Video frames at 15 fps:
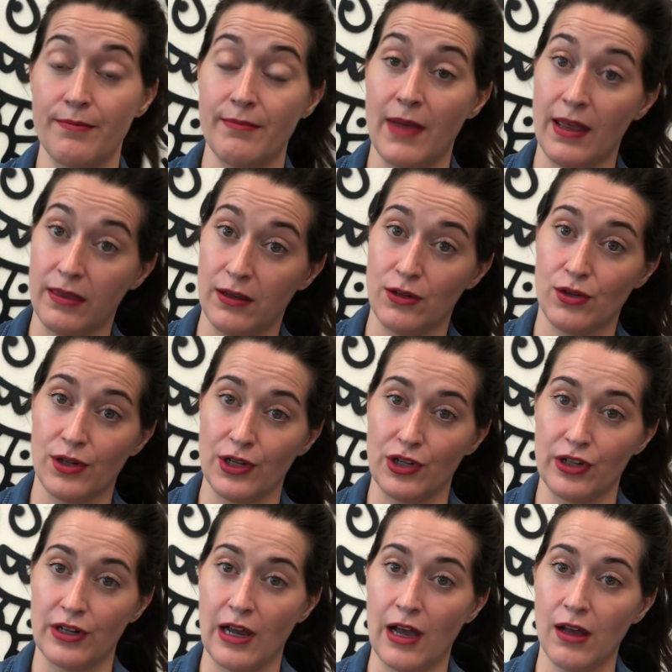method
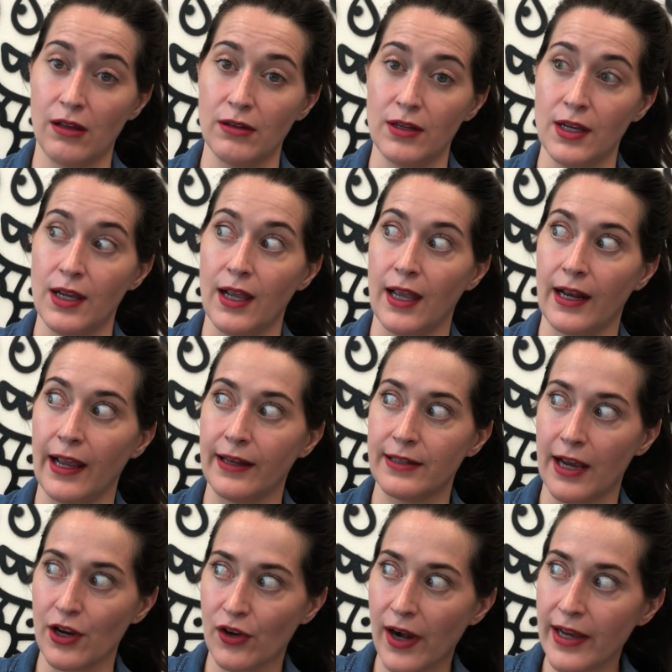traditional. And I
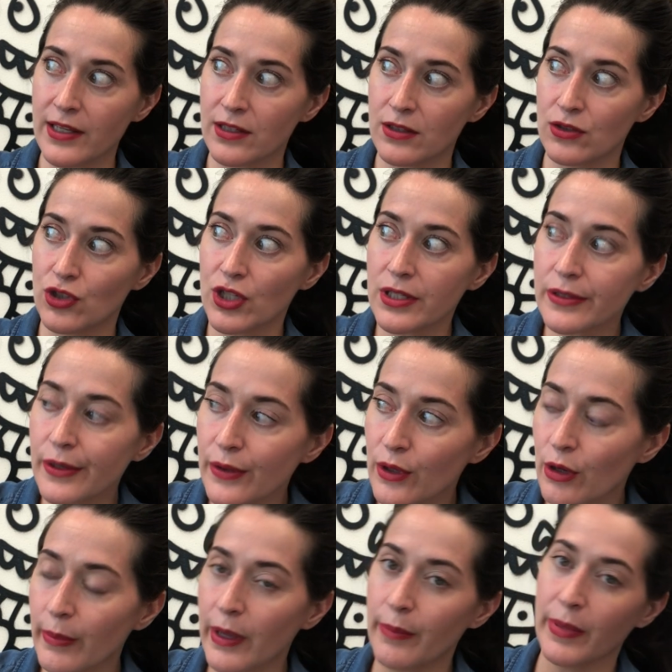digress just a
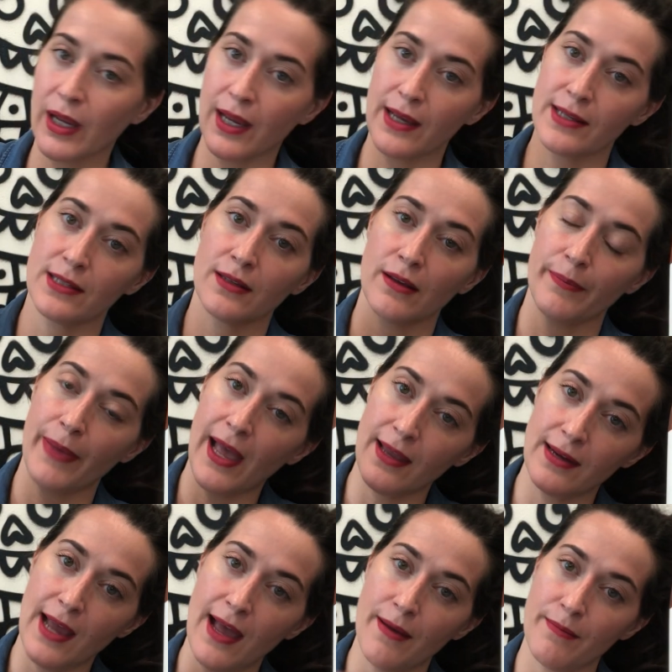little bit because
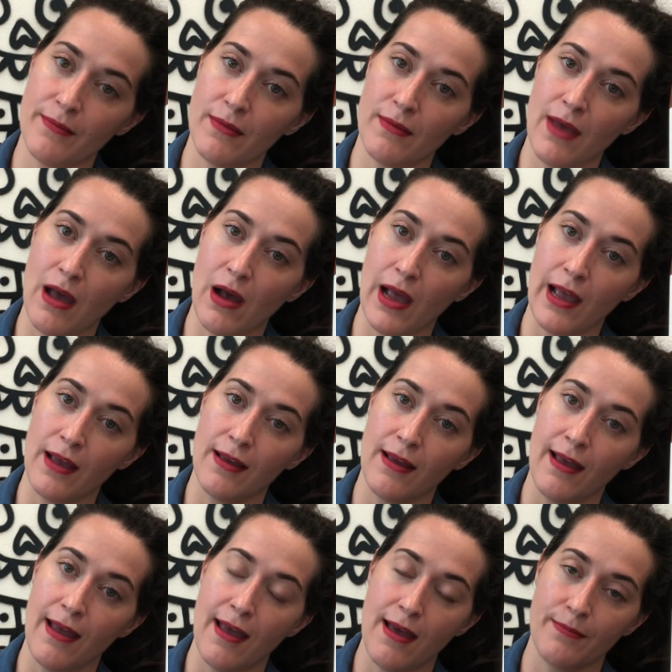Pét Nat
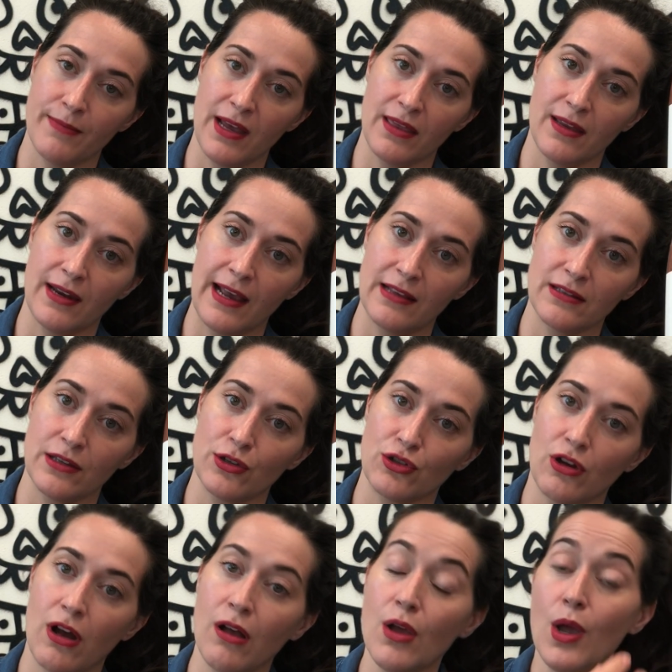and method
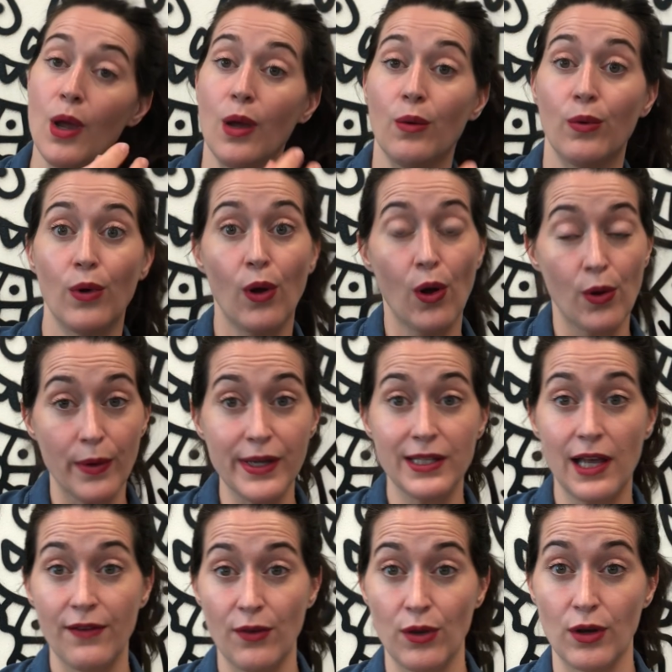ancestral will always
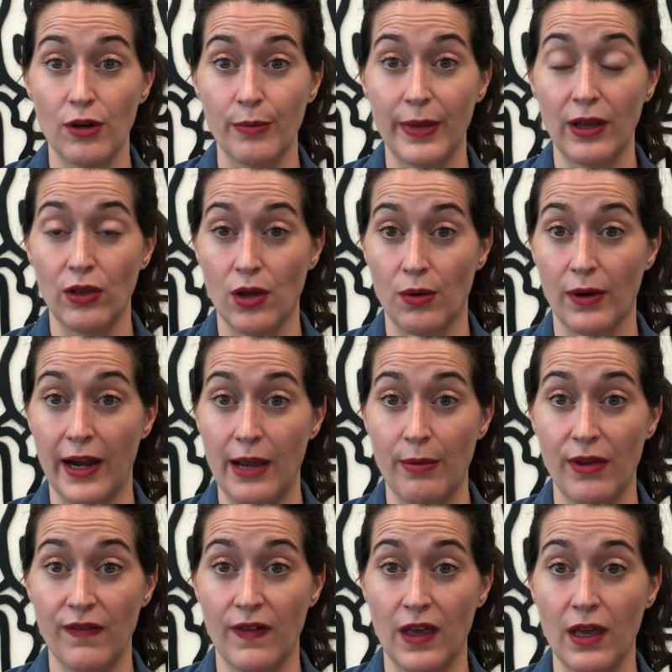have a little bit lower
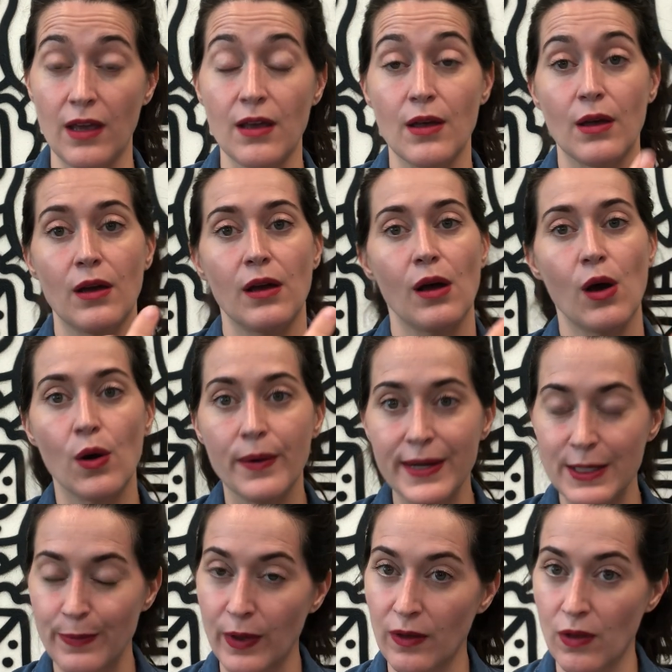ABV,
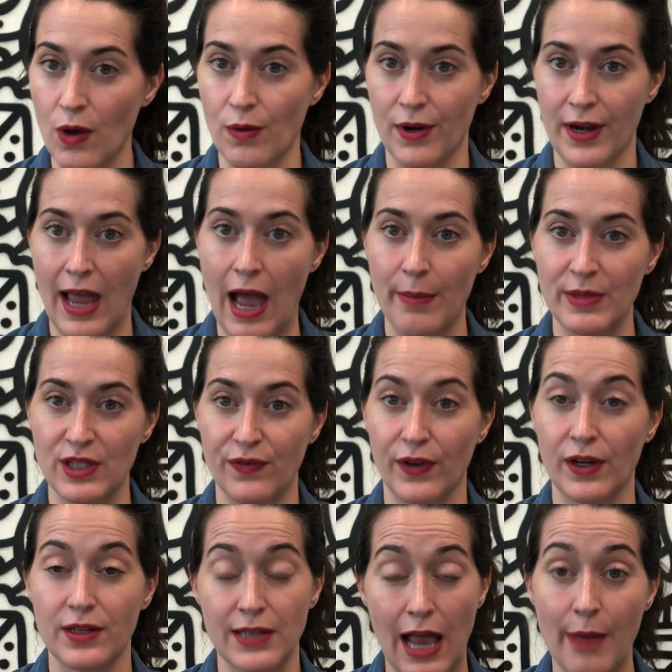always be lower in
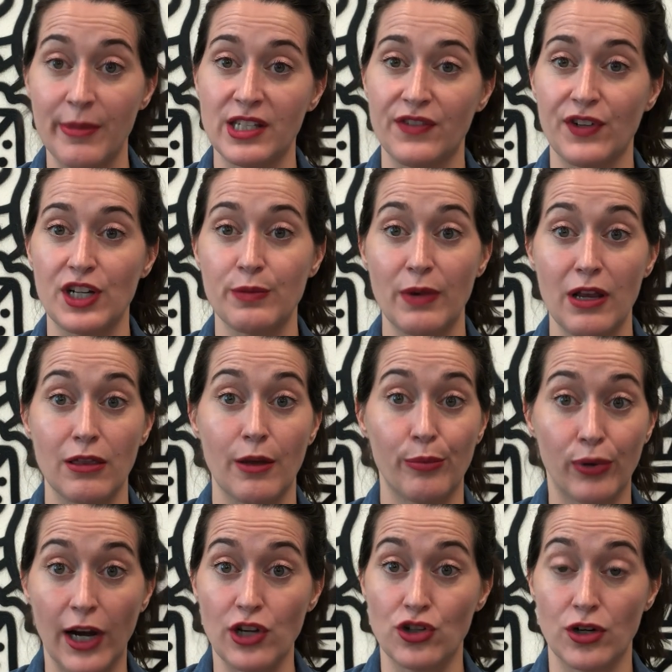atmospheres being the
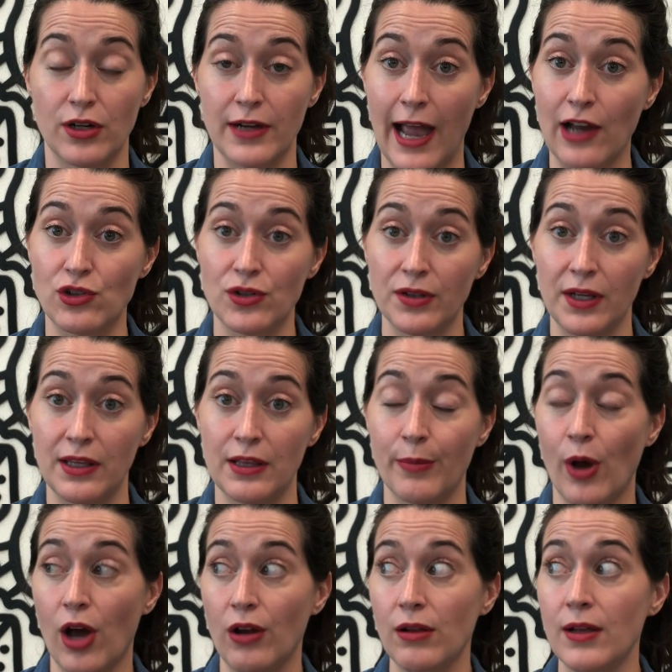pressure naturally in the
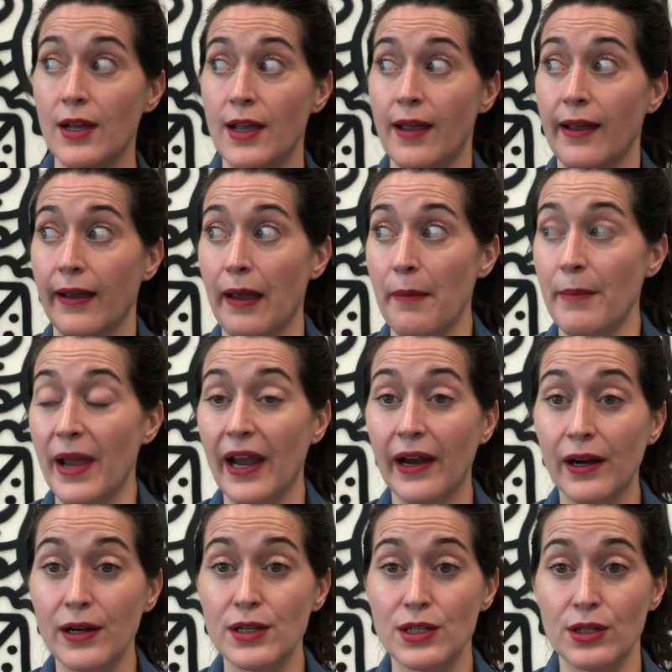bottle,
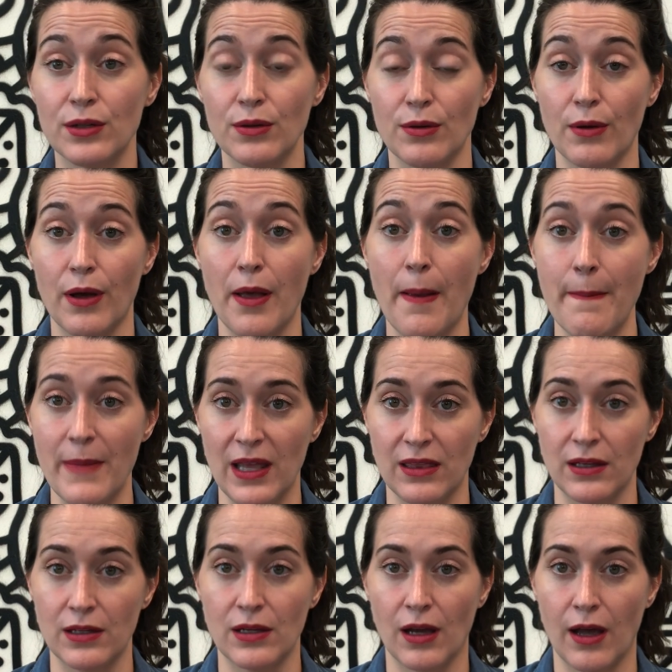compared to
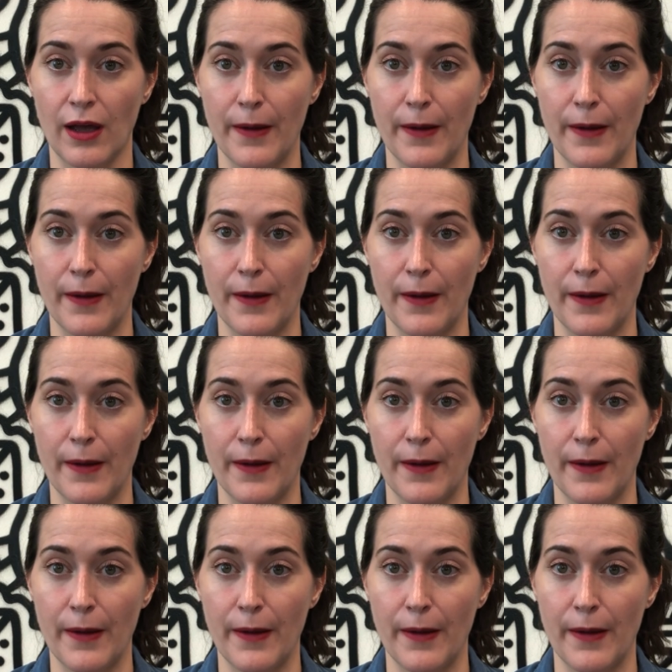method